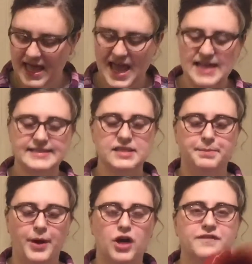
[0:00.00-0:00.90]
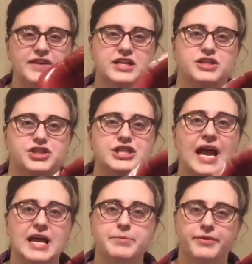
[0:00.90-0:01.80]
It's the perfect
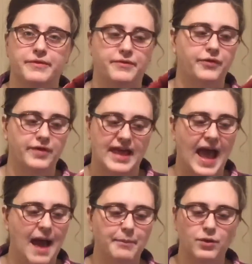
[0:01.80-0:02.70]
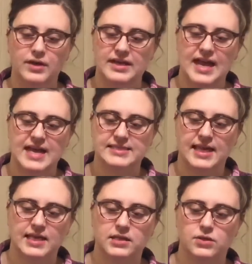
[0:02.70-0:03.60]
shape for the apple, and it has
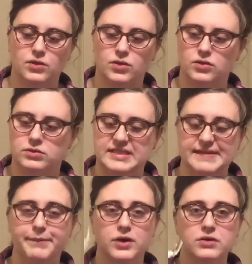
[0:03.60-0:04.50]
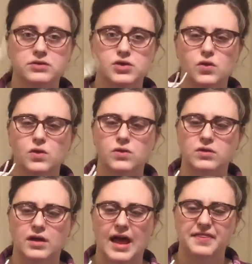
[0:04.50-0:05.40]
like a little dipper tool,
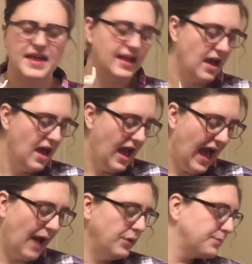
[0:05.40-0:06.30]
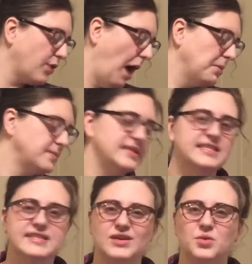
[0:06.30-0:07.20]
I think. I would probably
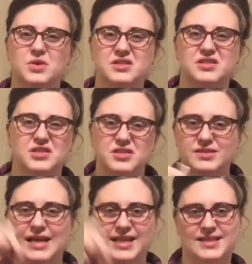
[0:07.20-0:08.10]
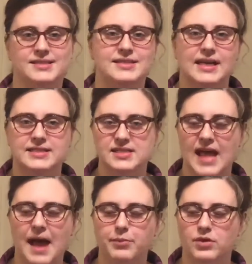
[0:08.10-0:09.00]
still want to use like the sticks in the
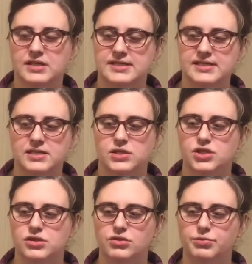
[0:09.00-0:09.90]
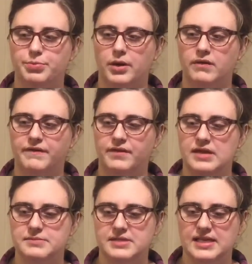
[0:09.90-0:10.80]
apple because this is super
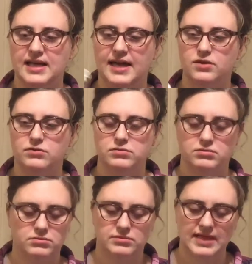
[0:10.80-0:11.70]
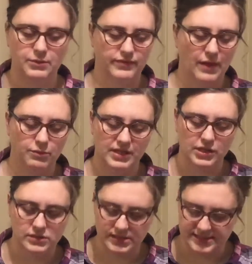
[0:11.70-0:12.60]
flimsy. That would be
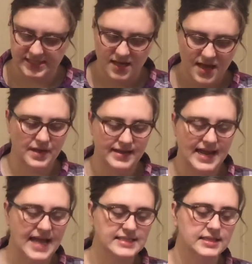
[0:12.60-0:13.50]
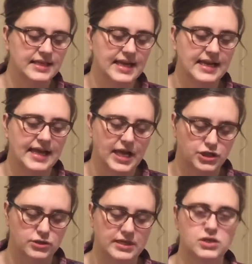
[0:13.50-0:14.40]
useless. And then it has a lid in
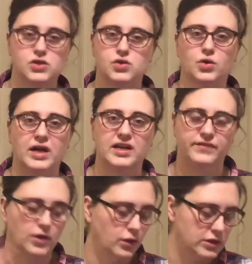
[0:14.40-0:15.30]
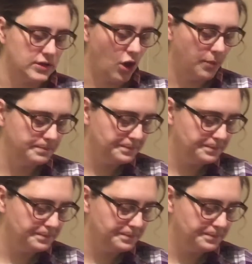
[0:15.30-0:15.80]
case you need to store it if you don't use it all.